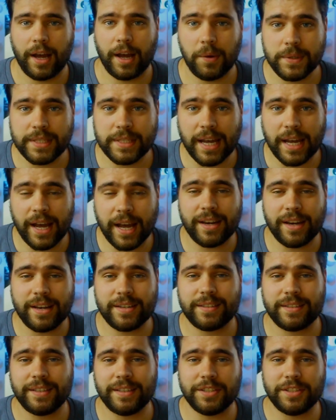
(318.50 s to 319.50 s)
I was
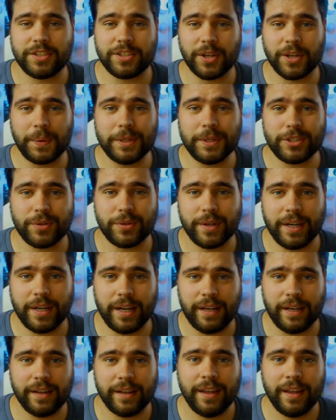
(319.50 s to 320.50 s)
honestly so
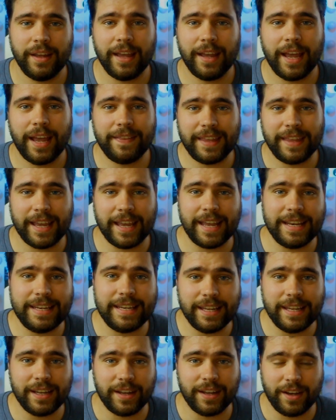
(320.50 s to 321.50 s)
intrigued at the
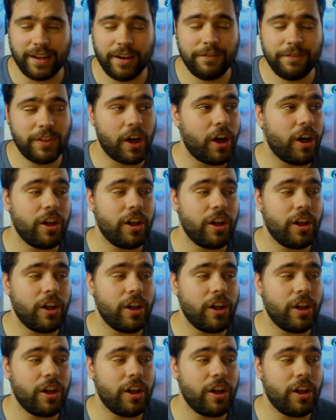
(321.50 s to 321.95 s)
idea of the